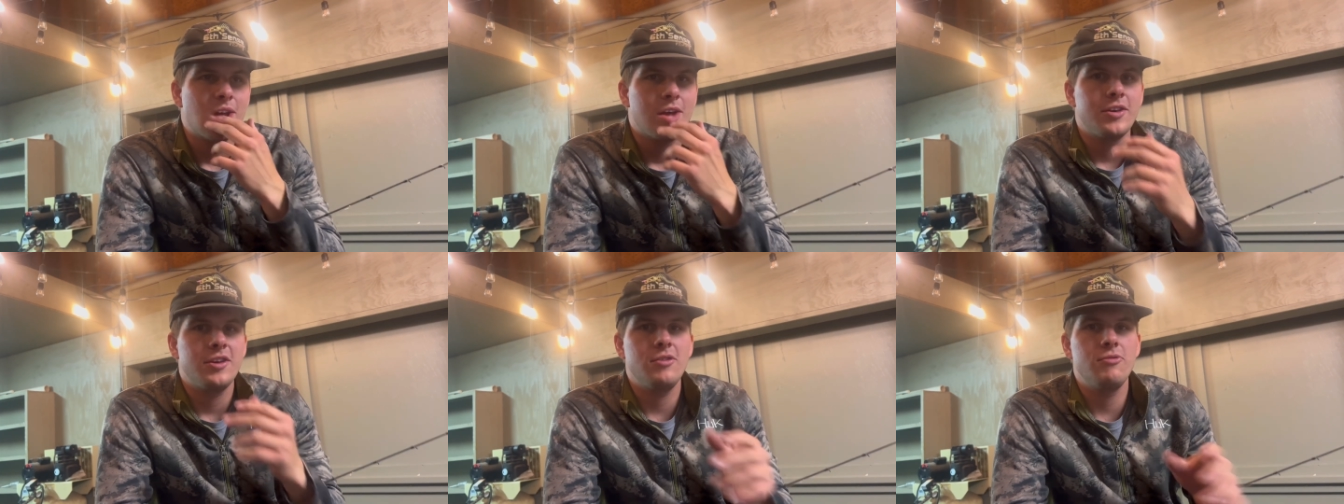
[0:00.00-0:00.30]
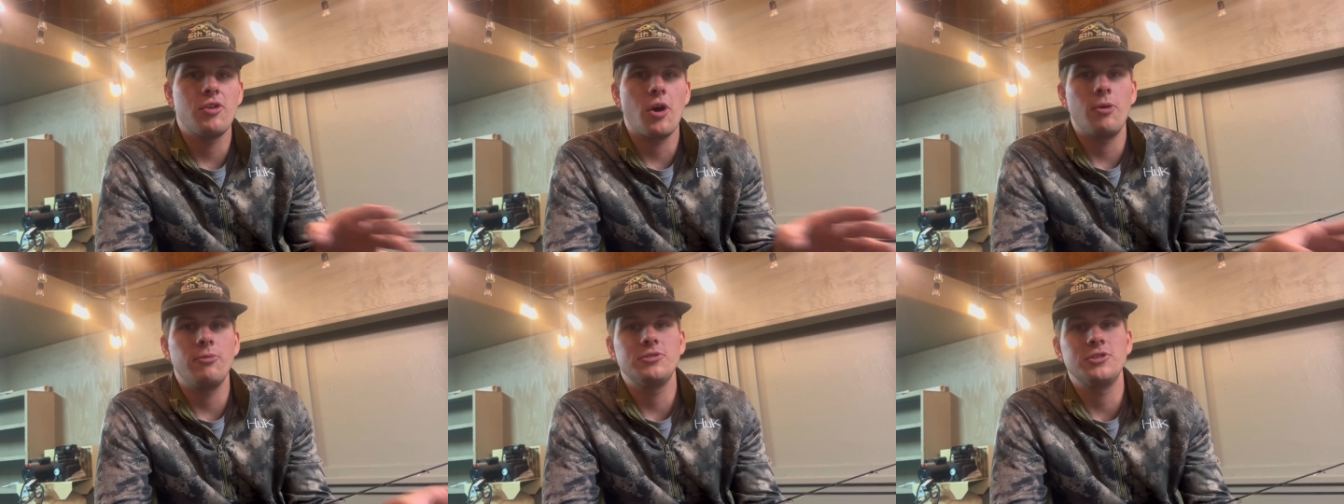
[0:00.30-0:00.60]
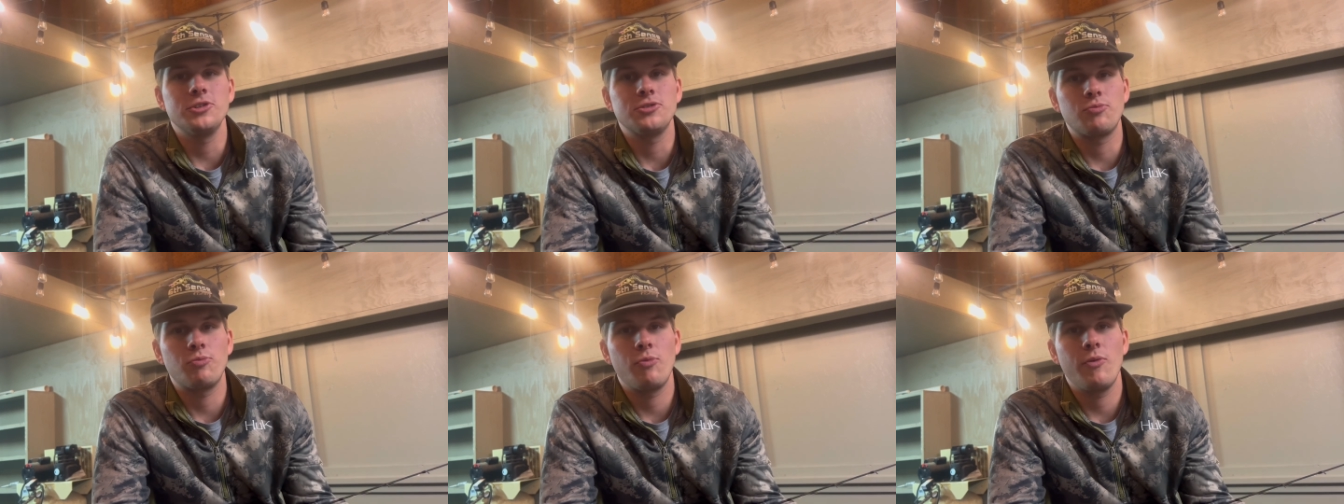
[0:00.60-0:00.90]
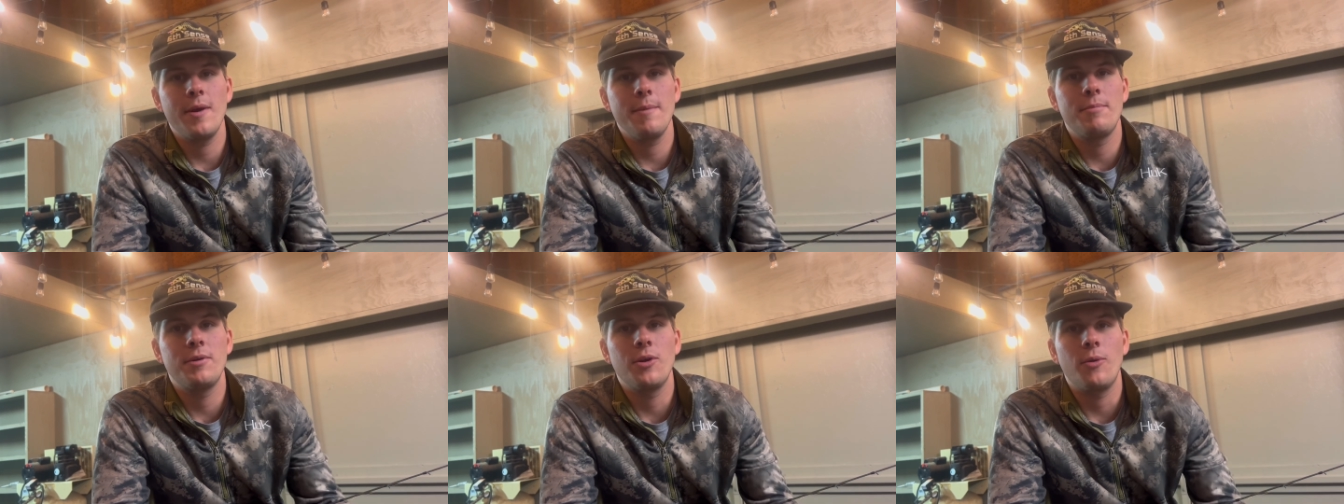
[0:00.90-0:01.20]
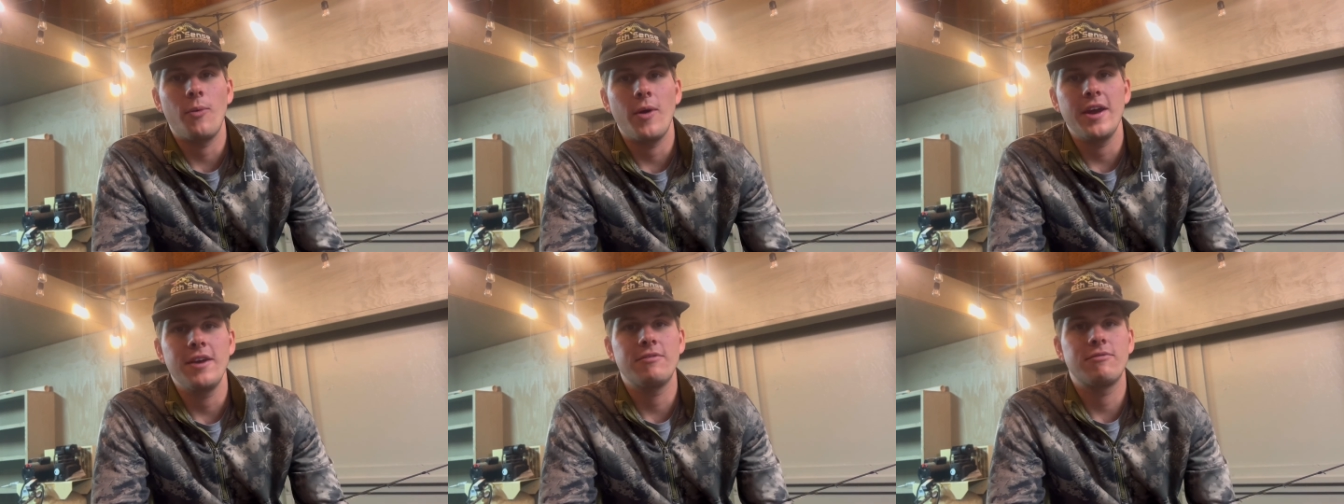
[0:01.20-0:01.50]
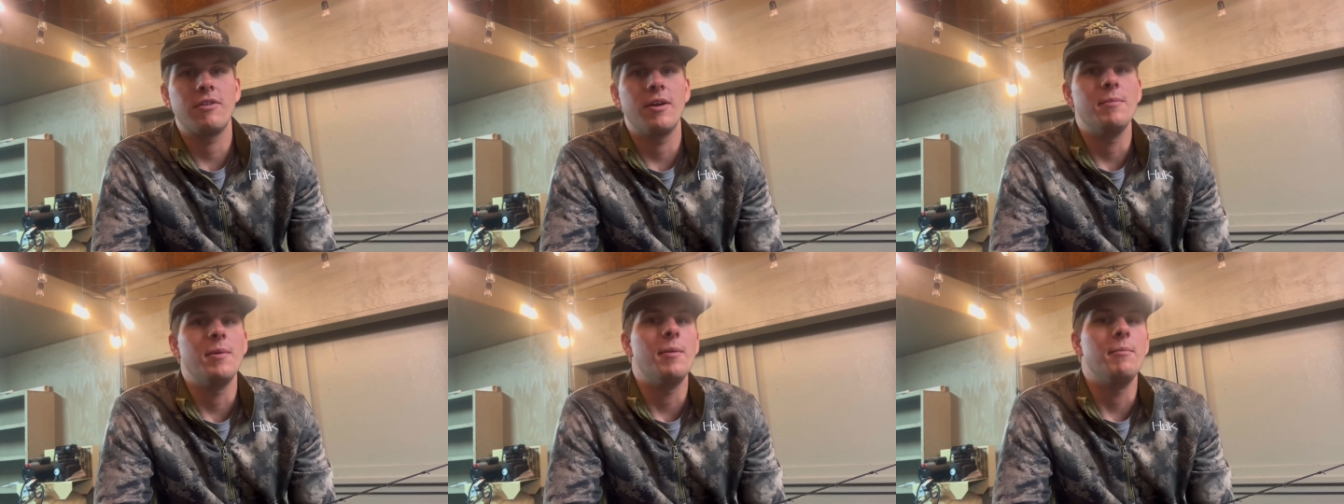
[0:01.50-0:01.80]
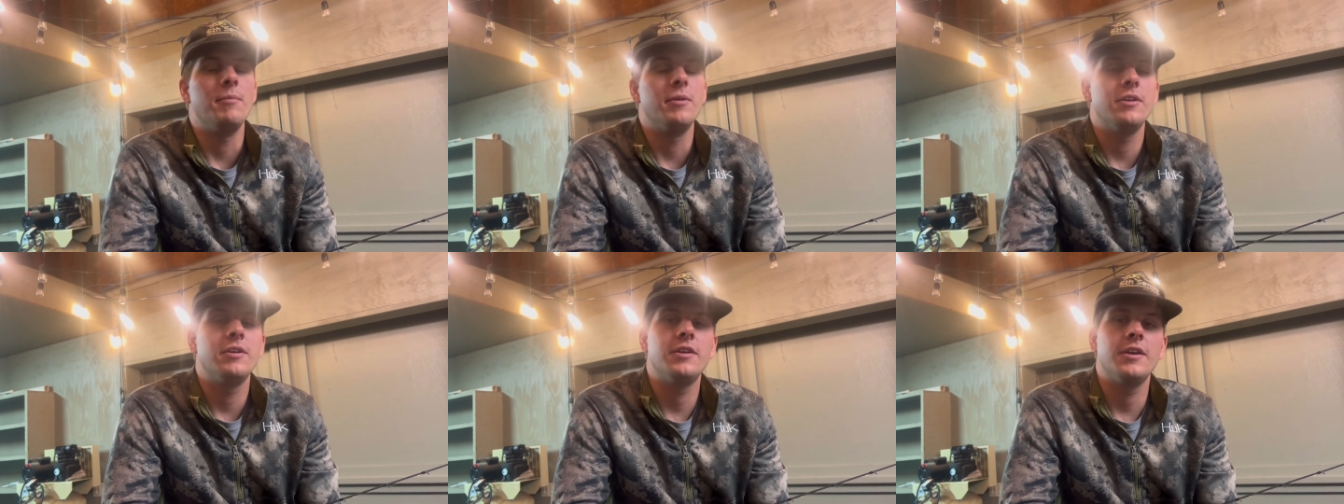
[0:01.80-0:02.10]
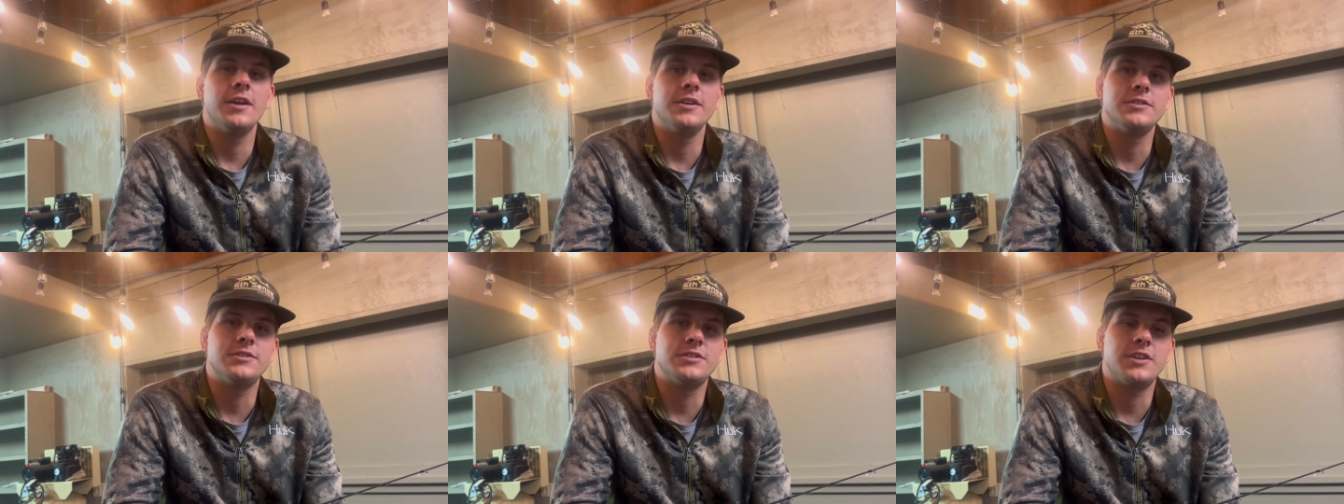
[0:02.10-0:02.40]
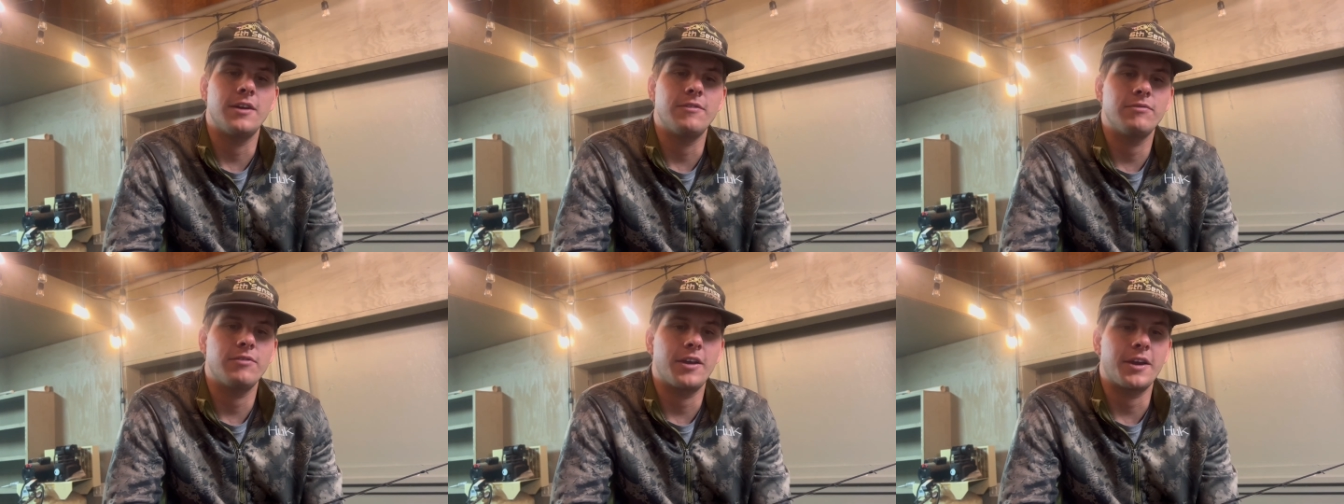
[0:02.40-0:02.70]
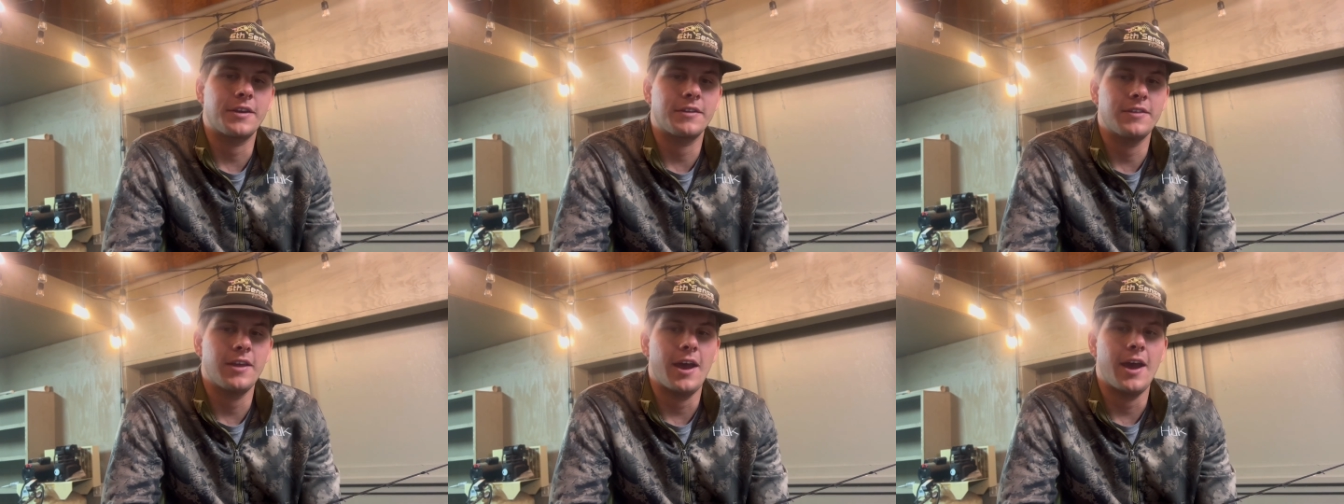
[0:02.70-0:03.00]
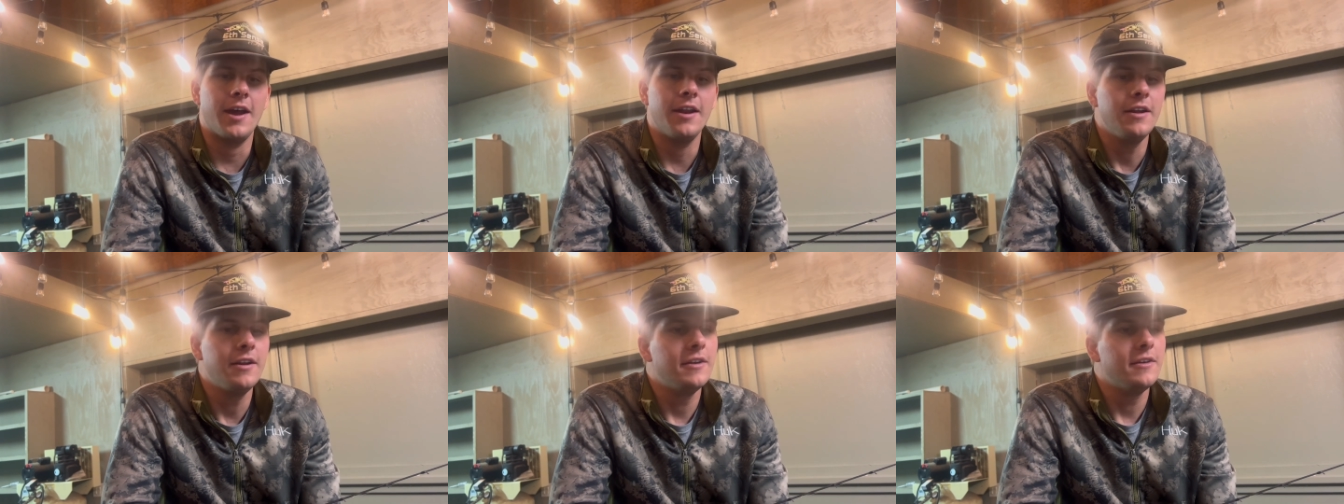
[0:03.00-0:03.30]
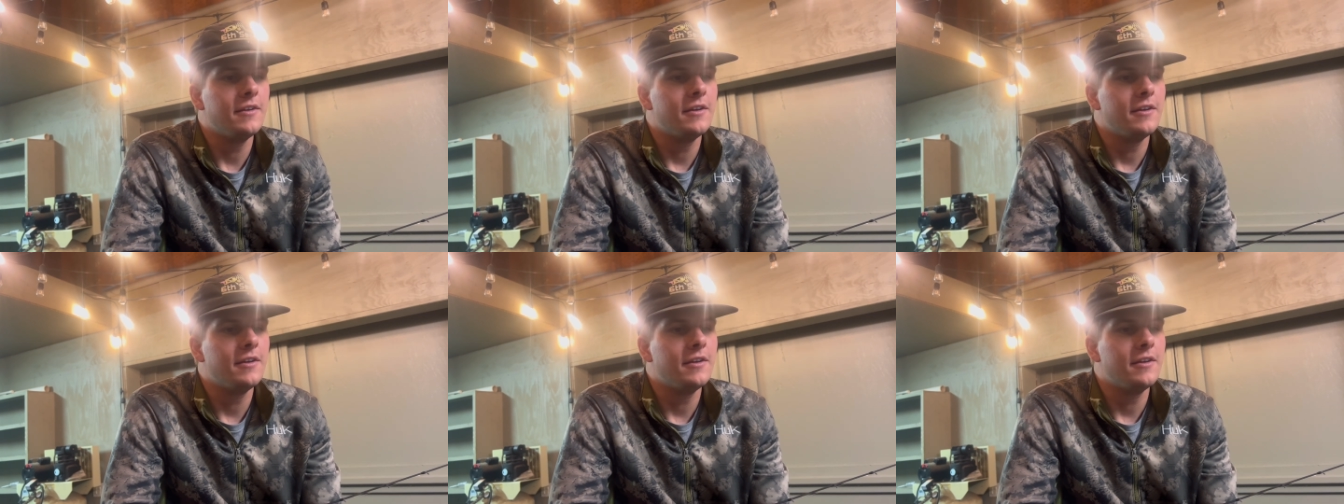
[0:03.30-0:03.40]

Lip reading: you don't just rip it away from them and stuff like that.